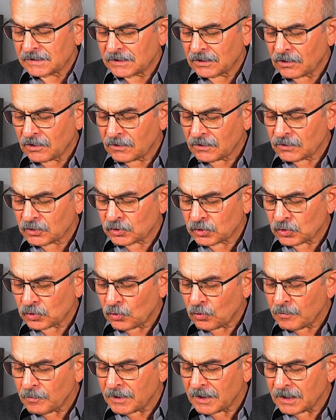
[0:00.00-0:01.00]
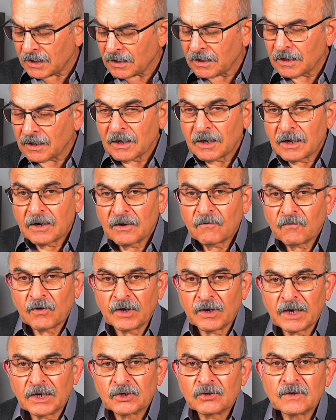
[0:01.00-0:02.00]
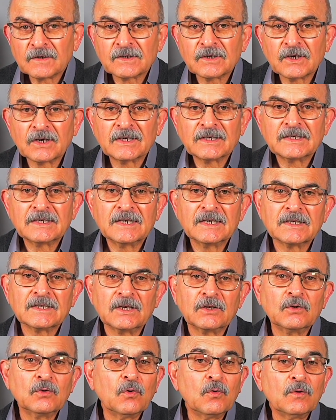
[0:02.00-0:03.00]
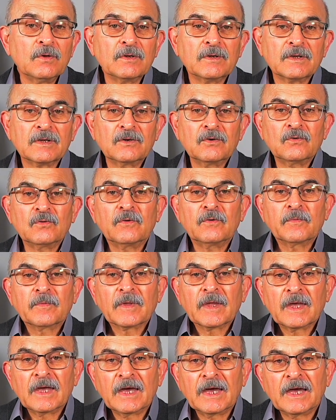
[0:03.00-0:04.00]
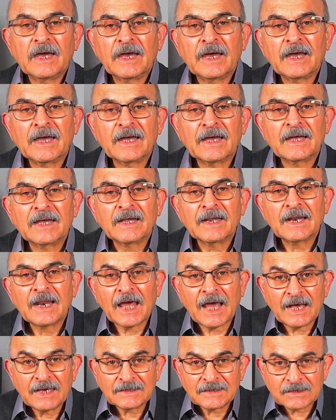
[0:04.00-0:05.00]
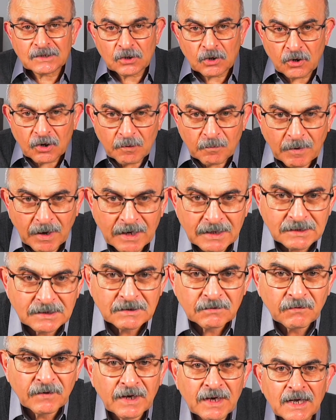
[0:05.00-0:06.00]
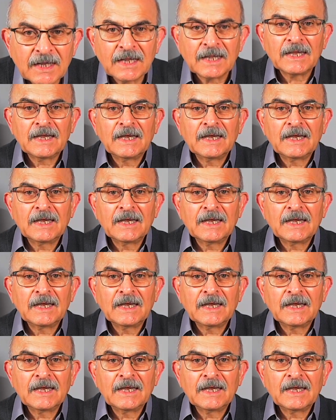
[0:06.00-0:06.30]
There are so many financial success. I told you last time as well